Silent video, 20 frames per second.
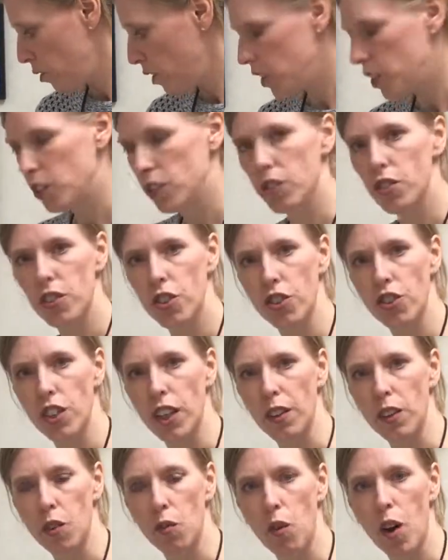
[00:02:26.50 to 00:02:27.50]
you would use to
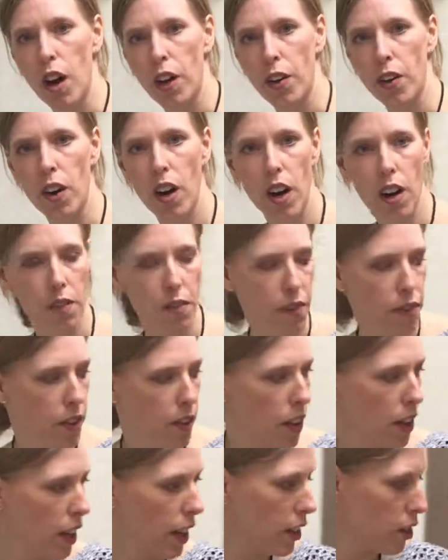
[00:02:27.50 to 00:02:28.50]
shut the water off,
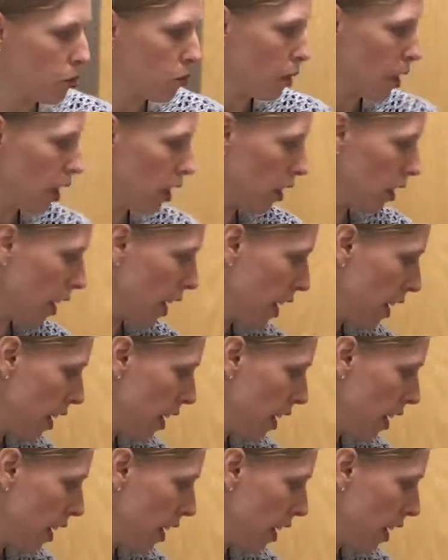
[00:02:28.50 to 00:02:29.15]
as well